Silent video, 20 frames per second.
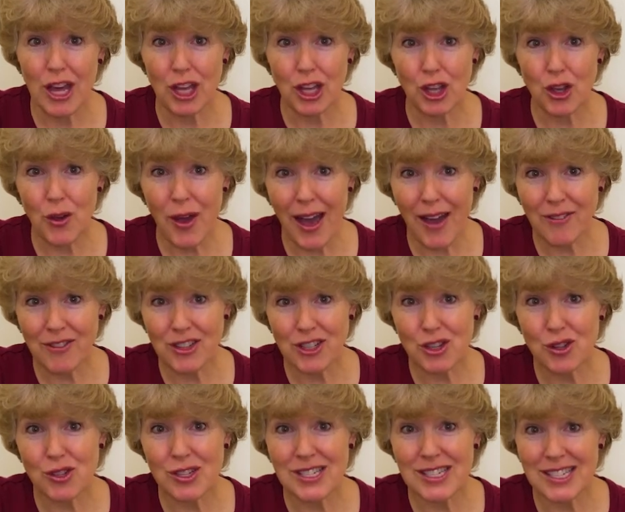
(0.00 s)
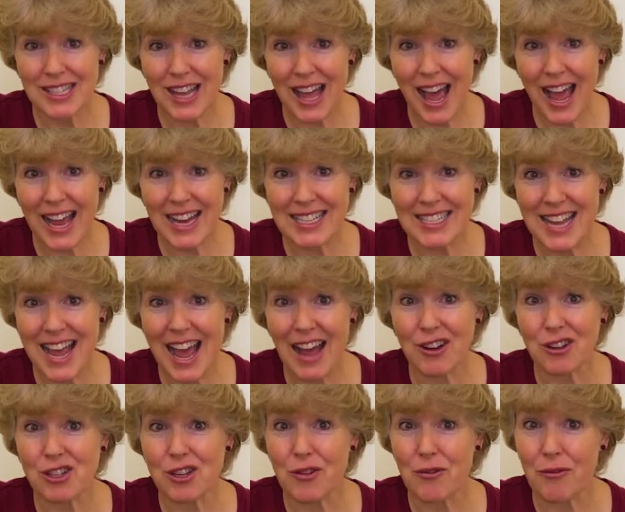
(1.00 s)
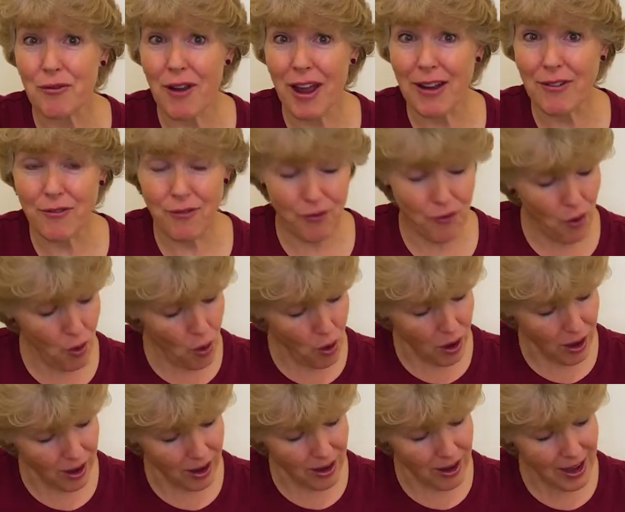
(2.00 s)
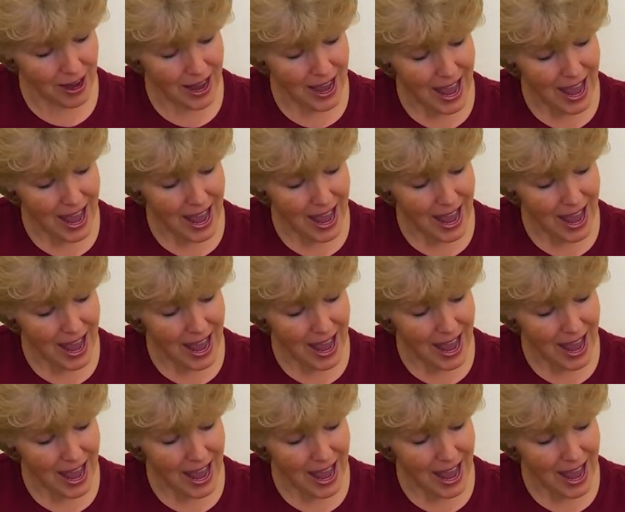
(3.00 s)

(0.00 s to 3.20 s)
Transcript: you have to slide down to fret 4